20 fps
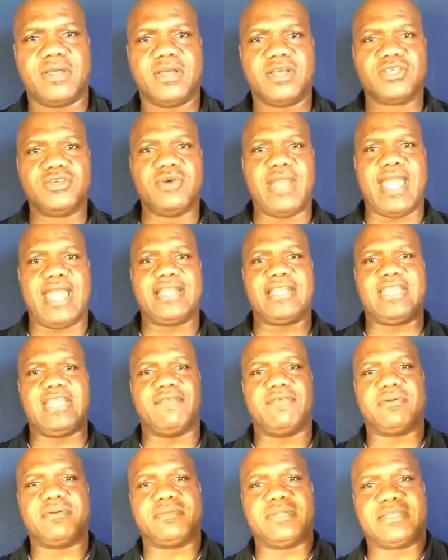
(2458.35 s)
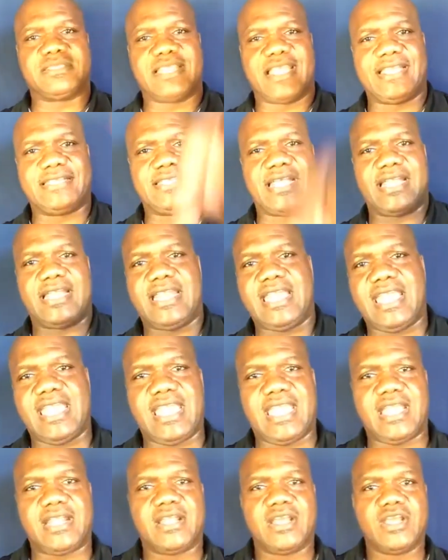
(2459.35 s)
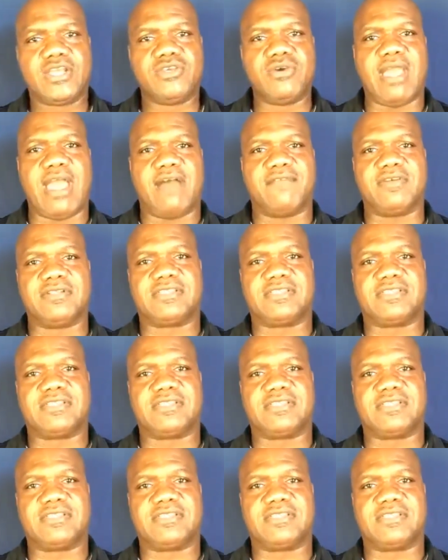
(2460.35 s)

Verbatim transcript: you hadn't given them the things they need, you haven't